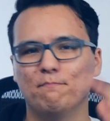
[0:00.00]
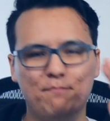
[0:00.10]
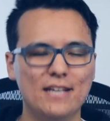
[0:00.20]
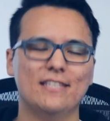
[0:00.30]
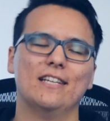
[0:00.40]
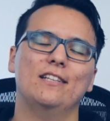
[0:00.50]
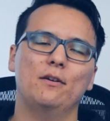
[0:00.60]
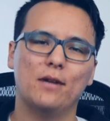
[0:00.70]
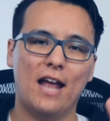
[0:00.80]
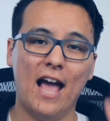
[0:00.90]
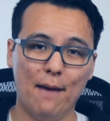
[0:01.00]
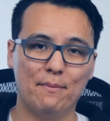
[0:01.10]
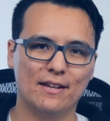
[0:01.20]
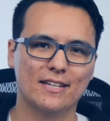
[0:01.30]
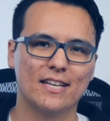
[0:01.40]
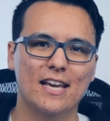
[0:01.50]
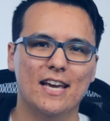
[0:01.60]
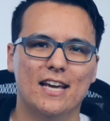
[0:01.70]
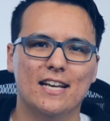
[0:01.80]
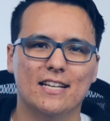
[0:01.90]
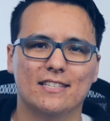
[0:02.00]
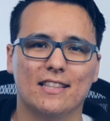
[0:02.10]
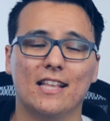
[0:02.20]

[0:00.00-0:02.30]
Basically what happened is